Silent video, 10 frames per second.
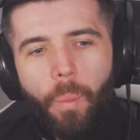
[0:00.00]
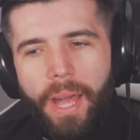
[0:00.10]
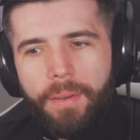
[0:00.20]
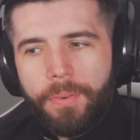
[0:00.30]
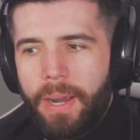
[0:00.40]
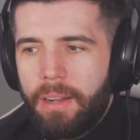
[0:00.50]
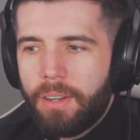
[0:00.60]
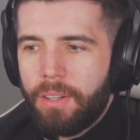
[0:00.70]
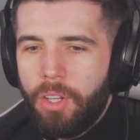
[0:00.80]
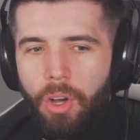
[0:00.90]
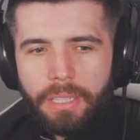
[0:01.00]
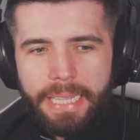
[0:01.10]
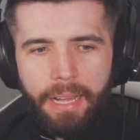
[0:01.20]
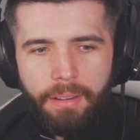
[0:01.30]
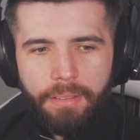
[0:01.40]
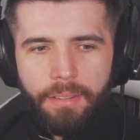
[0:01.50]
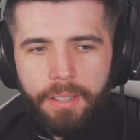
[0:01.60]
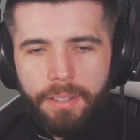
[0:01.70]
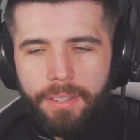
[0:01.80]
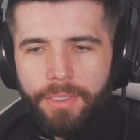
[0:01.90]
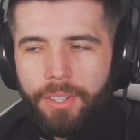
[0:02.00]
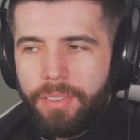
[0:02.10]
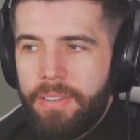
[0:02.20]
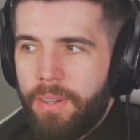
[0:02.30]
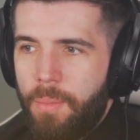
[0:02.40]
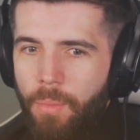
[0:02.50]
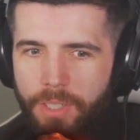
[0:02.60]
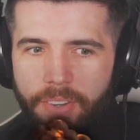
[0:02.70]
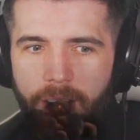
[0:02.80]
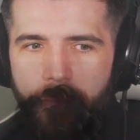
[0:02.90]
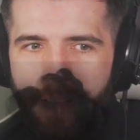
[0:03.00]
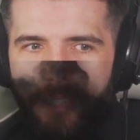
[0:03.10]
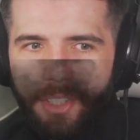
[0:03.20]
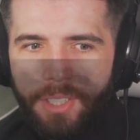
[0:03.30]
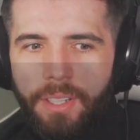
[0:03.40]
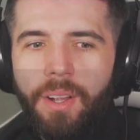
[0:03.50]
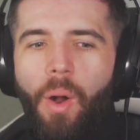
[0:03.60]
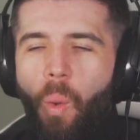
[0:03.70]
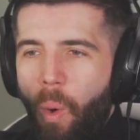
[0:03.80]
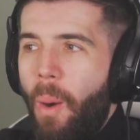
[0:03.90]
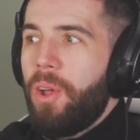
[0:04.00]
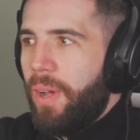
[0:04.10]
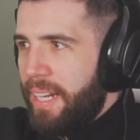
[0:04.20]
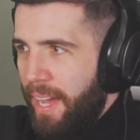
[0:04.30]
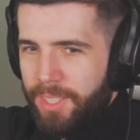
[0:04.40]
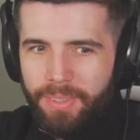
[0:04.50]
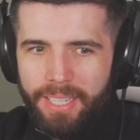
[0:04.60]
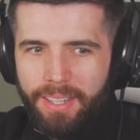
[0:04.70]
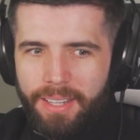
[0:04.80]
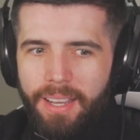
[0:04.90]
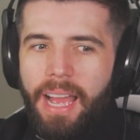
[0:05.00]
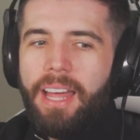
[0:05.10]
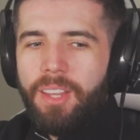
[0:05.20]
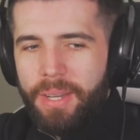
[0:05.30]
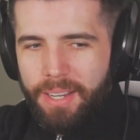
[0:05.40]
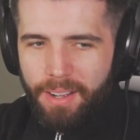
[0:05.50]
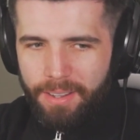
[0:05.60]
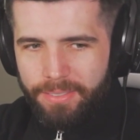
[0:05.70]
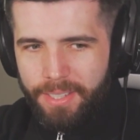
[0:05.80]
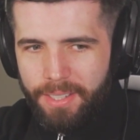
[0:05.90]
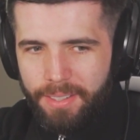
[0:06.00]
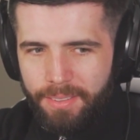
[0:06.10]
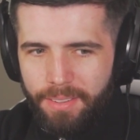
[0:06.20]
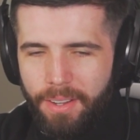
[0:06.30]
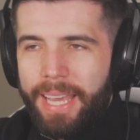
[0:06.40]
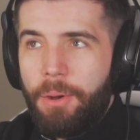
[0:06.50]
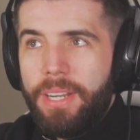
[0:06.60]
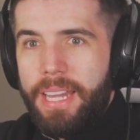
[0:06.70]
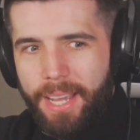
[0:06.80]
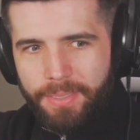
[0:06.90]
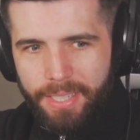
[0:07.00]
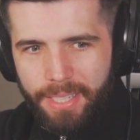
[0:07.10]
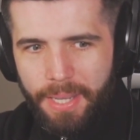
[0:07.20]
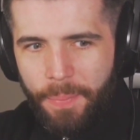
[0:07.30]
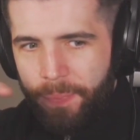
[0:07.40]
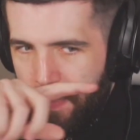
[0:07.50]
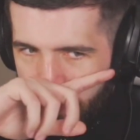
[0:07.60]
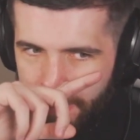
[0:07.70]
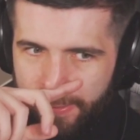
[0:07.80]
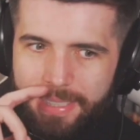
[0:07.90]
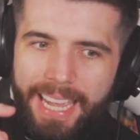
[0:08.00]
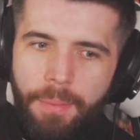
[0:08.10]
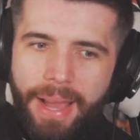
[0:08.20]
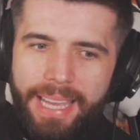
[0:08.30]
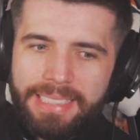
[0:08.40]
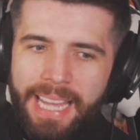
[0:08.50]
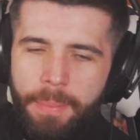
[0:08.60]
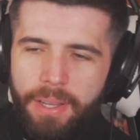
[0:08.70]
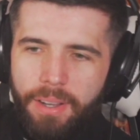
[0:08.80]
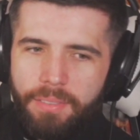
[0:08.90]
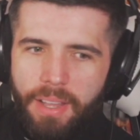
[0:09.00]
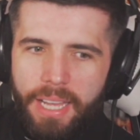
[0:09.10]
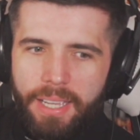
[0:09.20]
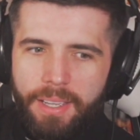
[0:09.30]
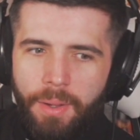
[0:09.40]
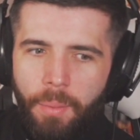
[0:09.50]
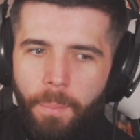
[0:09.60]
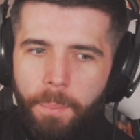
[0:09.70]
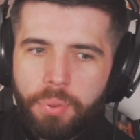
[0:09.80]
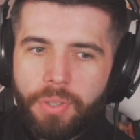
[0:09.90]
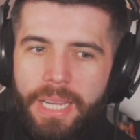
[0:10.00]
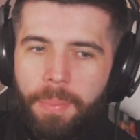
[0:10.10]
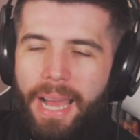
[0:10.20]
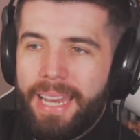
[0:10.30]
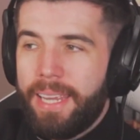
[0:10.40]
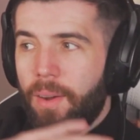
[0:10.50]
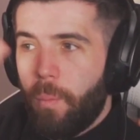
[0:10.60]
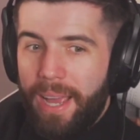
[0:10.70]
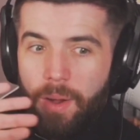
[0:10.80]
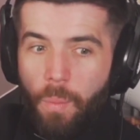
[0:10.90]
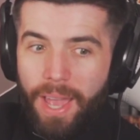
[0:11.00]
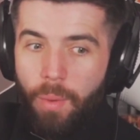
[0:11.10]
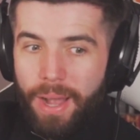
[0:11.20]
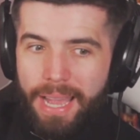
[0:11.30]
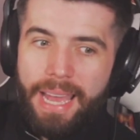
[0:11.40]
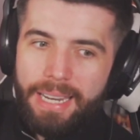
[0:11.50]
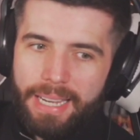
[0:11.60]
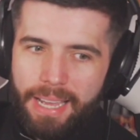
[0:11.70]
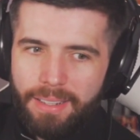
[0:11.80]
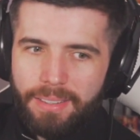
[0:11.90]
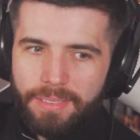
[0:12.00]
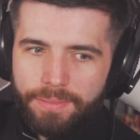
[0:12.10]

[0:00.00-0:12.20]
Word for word: Where throughout lockdown, the rhythm was very much, what are we doing next week and the week after? Okay, we'll do next week. So it's getting back into habit of like, pre-planning way, way, way ahead again.